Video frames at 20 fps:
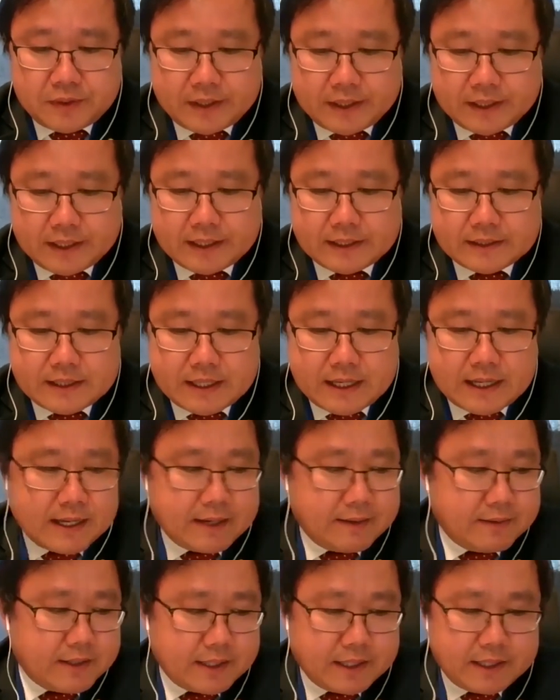in this
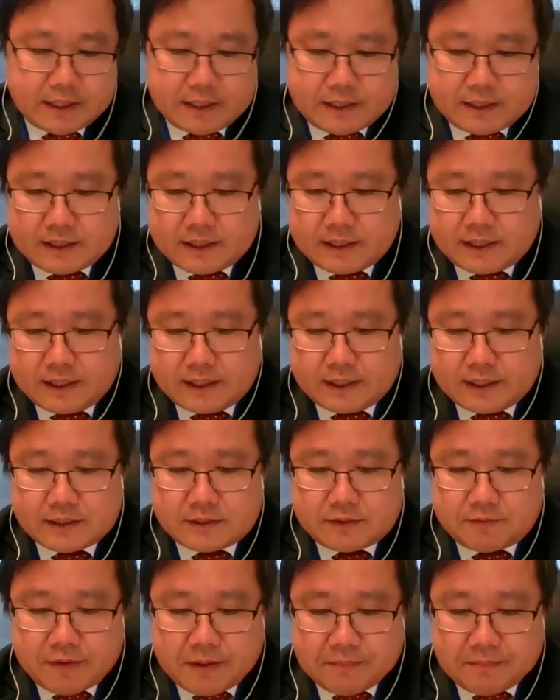
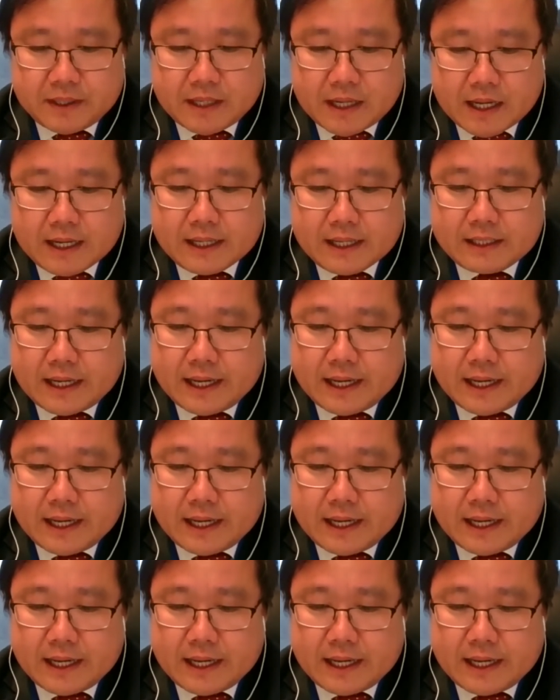webinar,